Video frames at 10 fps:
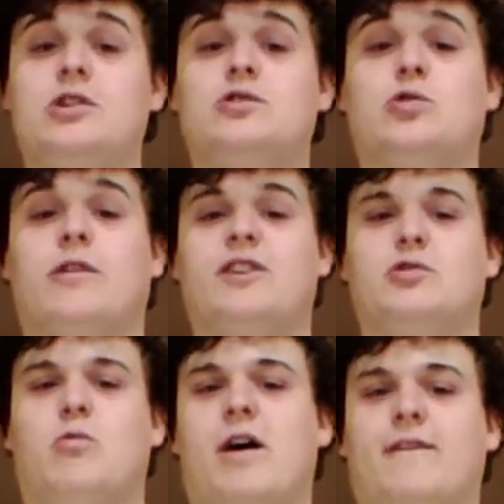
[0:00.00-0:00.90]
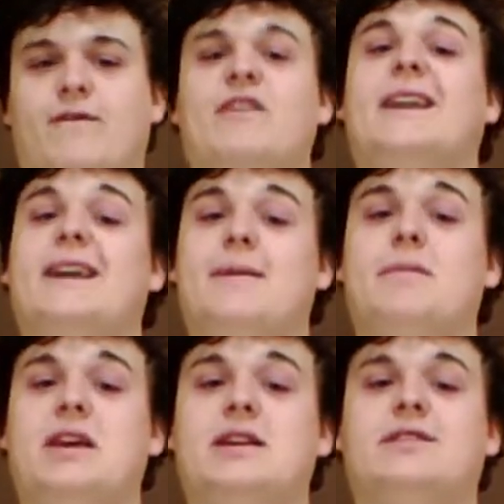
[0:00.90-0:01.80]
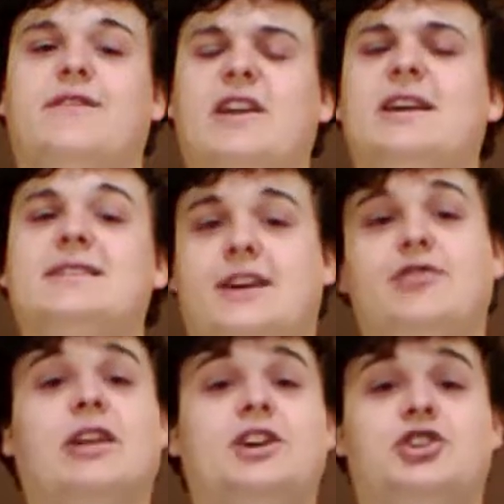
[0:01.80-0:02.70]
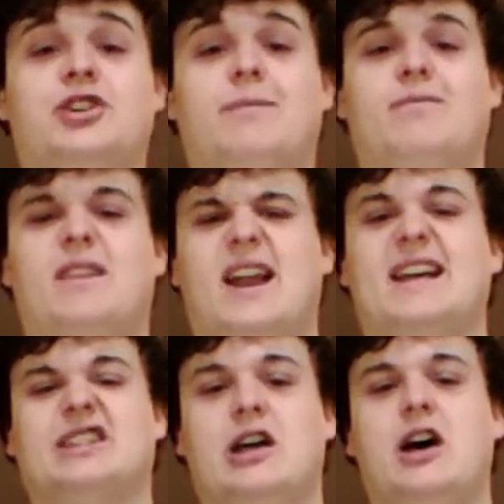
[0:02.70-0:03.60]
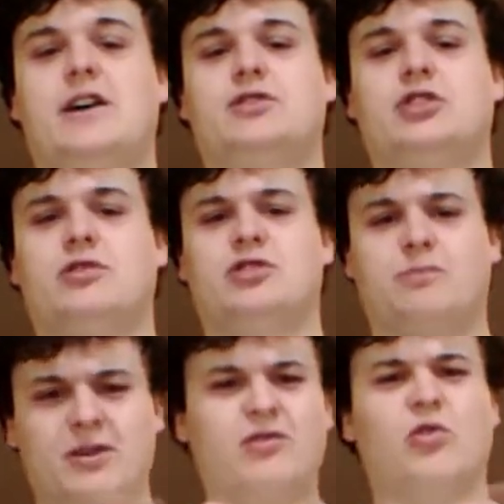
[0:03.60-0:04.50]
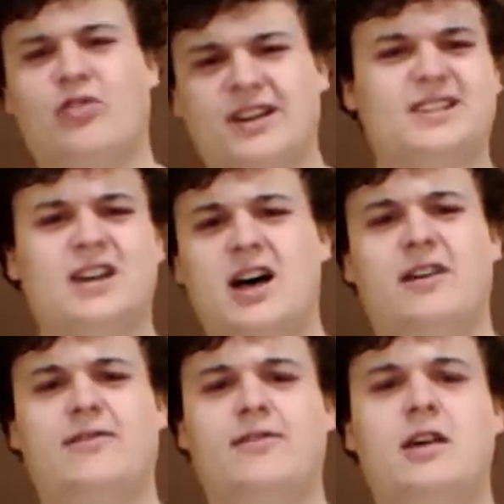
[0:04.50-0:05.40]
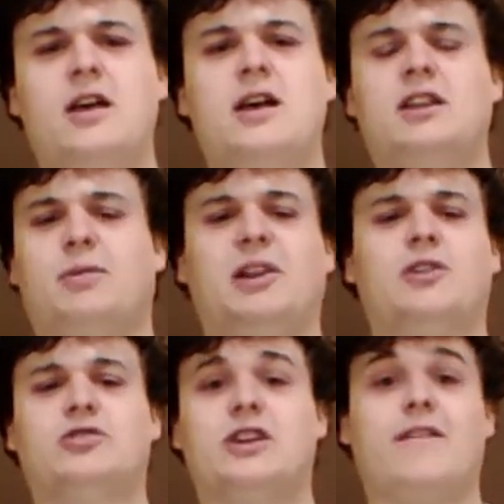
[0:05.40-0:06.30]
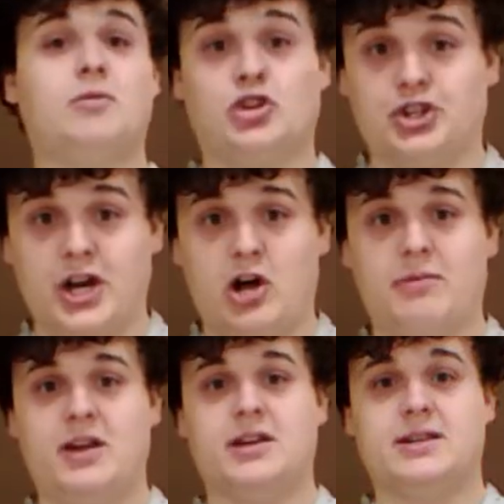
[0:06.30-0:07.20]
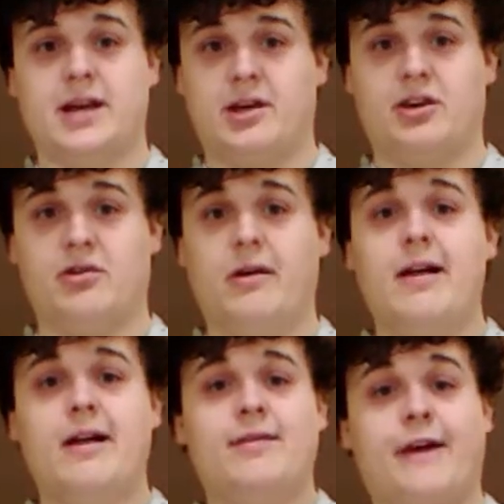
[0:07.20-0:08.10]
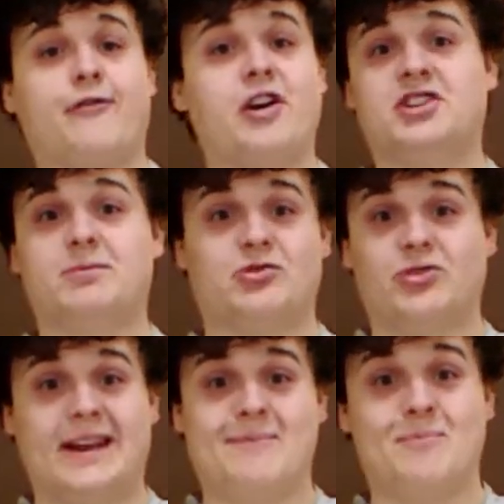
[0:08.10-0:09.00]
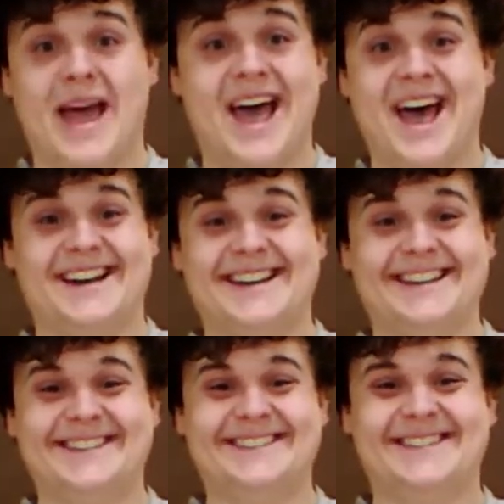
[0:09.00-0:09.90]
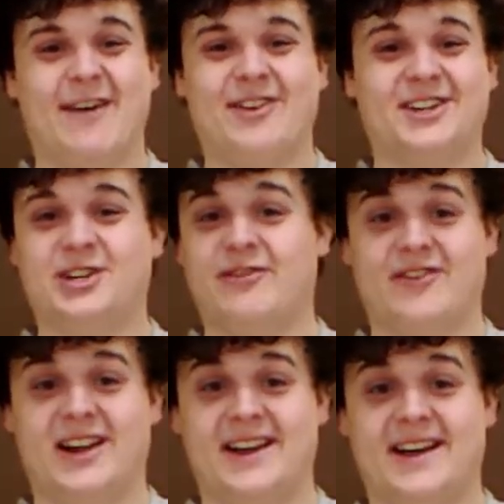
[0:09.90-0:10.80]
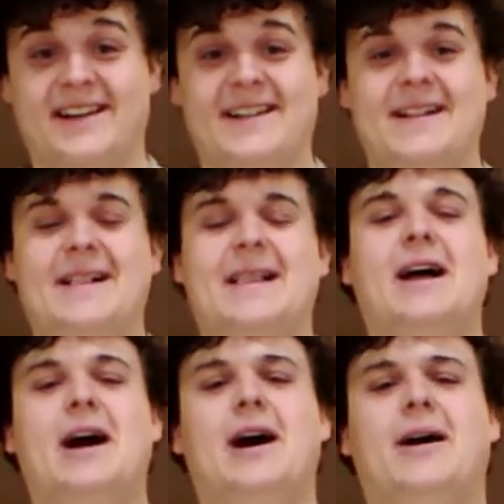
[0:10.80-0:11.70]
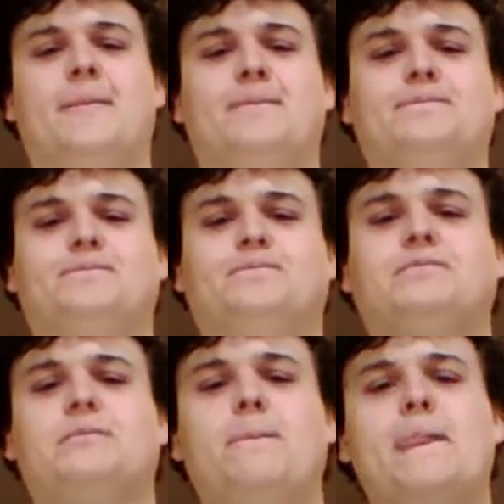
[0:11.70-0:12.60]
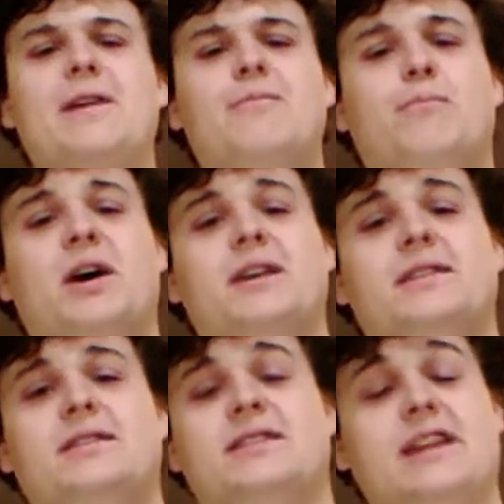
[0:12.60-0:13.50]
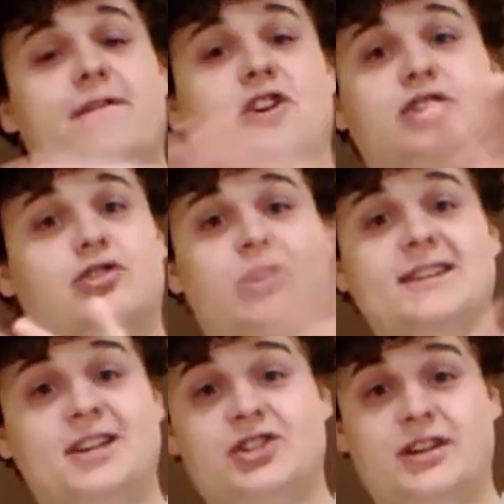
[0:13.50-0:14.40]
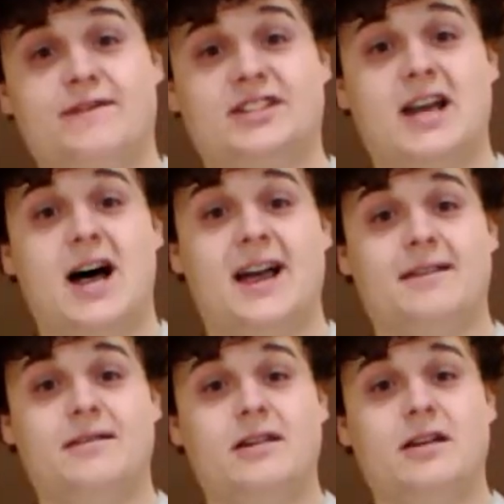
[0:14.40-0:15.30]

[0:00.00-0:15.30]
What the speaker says: sort of into what philia means. Philia is any relationship that has love, so the superiority stuff, the political stuff, I'm sure Shelby can tell you that friendship's a really bad definition of philia. But the translation stuff aside,